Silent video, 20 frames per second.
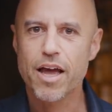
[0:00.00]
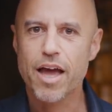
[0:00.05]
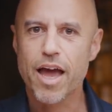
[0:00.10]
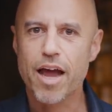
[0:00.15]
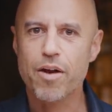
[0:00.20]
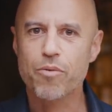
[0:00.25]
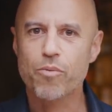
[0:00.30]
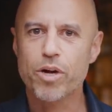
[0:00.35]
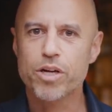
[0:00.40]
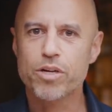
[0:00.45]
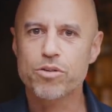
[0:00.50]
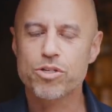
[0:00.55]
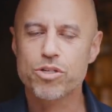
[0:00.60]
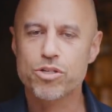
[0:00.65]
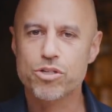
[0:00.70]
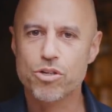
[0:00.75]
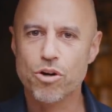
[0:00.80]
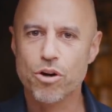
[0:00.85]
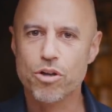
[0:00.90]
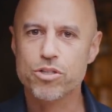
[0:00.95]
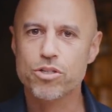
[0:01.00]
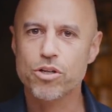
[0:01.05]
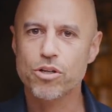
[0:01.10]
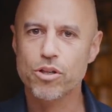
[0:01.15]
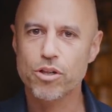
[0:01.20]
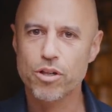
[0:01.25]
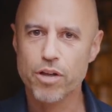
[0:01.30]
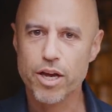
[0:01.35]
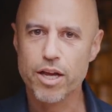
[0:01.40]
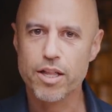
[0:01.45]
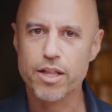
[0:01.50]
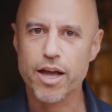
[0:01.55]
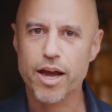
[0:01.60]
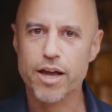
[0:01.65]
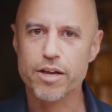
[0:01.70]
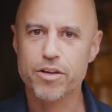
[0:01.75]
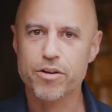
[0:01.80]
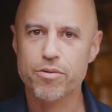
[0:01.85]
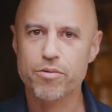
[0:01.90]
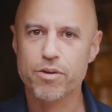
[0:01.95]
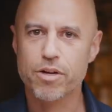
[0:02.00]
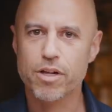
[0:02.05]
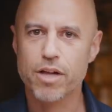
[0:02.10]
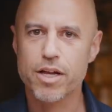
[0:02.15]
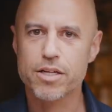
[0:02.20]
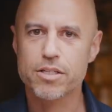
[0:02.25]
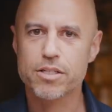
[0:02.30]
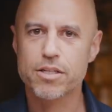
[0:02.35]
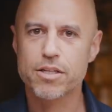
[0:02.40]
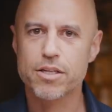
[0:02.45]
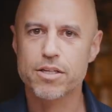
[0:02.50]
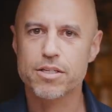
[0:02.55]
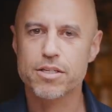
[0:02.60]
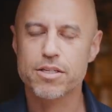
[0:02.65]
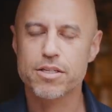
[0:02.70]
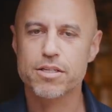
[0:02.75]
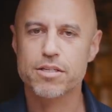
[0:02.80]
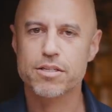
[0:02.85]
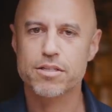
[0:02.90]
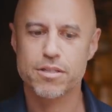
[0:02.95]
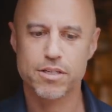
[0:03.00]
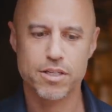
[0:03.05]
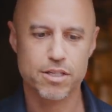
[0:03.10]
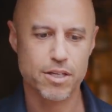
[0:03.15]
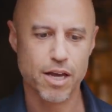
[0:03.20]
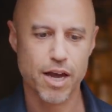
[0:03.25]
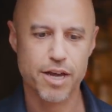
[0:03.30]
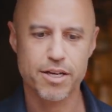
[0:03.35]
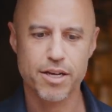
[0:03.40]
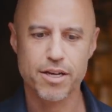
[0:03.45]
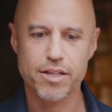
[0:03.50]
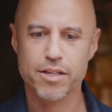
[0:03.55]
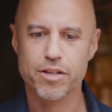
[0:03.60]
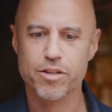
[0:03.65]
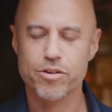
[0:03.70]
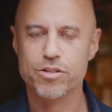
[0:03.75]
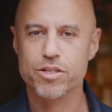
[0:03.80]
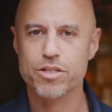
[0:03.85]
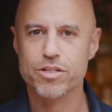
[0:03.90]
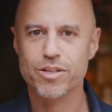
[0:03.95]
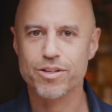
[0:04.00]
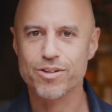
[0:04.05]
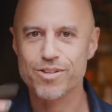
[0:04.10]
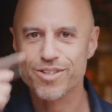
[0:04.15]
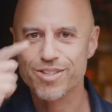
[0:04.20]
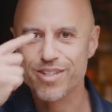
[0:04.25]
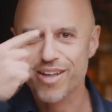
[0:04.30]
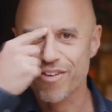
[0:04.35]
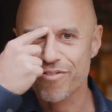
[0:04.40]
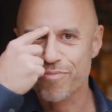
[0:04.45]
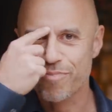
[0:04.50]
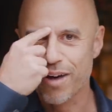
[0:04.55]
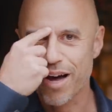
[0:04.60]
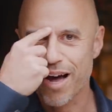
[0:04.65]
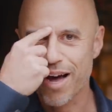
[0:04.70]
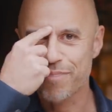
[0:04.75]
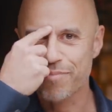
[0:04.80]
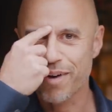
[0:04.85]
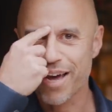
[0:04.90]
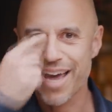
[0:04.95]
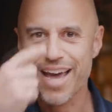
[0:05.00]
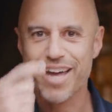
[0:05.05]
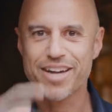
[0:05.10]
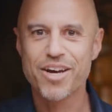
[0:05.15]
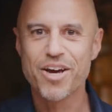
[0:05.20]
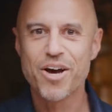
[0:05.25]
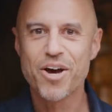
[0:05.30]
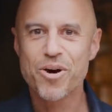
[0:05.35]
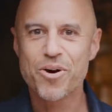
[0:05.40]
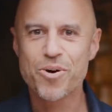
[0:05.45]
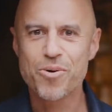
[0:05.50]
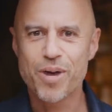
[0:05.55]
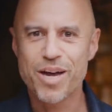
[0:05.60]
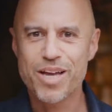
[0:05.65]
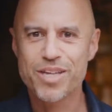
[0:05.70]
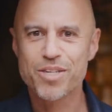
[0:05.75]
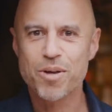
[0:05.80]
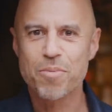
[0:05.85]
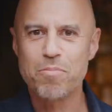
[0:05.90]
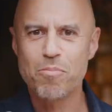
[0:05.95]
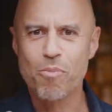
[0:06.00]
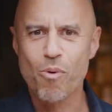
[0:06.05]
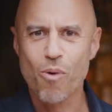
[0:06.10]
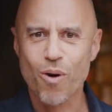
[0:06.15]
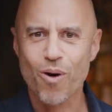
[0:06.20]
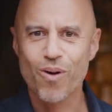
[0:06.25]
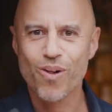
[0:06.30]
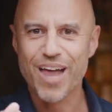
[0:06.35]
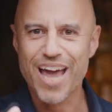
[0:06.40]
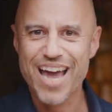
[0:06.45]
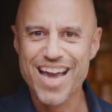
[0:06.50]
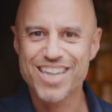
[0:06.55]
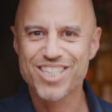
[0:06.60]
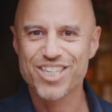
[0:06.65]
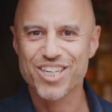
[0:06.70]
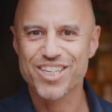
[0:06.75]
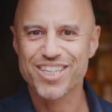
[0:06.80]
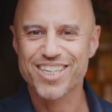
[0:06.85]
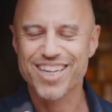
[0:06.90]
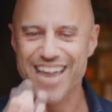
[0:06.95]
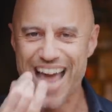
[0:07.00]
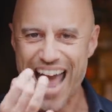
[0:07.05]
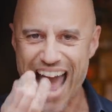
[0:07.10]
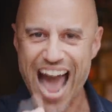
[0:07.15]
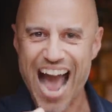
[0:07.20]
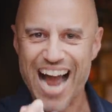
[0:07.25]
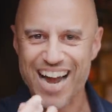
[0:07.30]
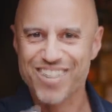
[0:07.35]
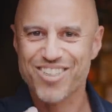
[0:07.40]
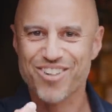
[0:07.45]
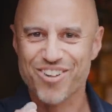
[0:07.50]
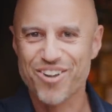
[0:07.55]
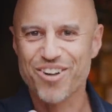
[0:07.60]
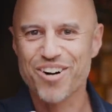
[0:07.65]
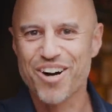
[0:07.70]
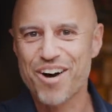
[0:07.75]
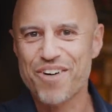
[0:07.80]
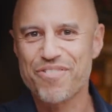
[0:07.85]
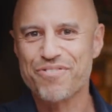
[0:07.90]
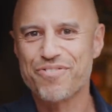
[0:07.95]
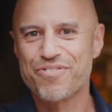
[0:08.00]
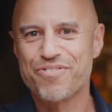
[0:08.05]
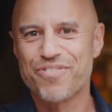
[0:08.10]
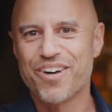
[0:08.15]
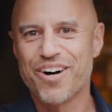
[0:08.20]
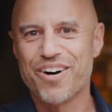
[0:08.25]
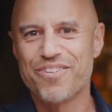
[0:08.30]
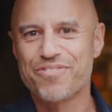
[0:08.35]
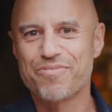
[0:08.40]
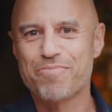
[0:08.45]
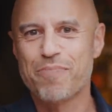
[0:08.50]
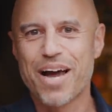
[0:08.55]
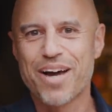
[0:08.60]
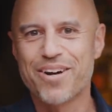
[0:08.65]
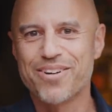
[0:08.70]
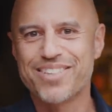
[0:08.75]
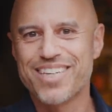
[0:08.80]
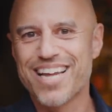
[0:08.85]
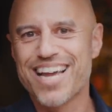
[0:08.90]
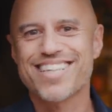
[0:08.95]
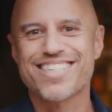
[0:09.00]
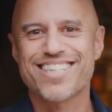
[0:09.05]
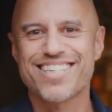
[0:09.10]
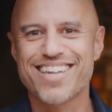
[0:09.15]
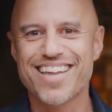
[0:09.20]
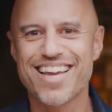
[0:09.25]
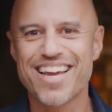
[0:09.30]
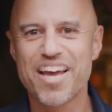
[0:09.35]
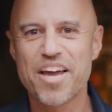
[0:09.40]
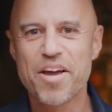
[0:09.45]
And when you start to look at that and you realize this, this idea that there's this little self behind my head who is a moral agent, an actor of, of my own destiny,